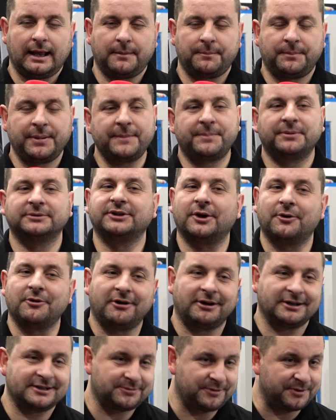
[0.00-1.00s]
People don't
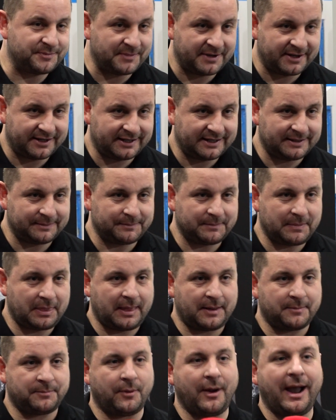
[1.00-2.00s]
like to admit it,
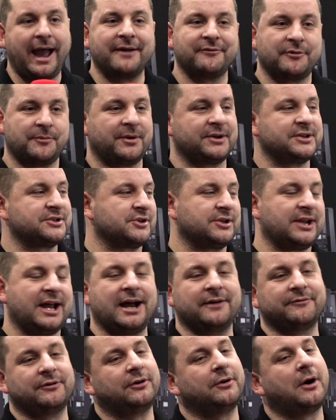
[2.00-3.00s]
but everybody's going to
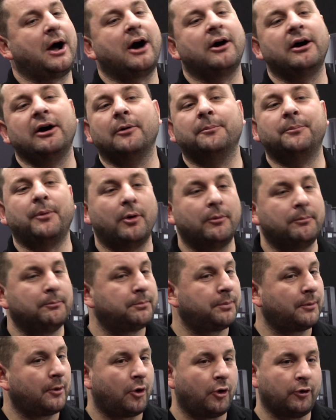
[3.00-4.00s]
have a little
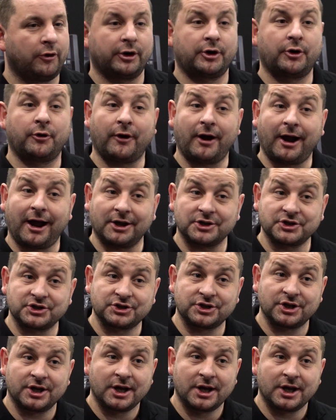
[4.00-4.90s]
bump or a crash.